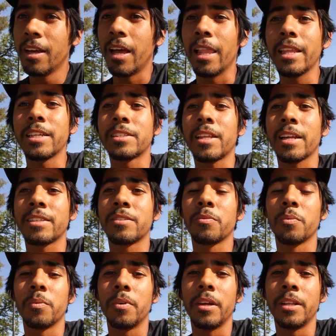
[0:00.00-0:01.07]
At least that's
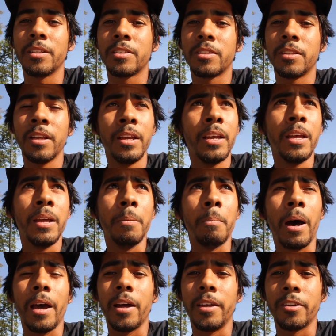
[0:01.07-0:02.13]
in
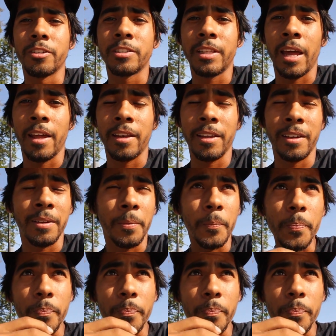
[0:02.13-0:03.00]
my understanding.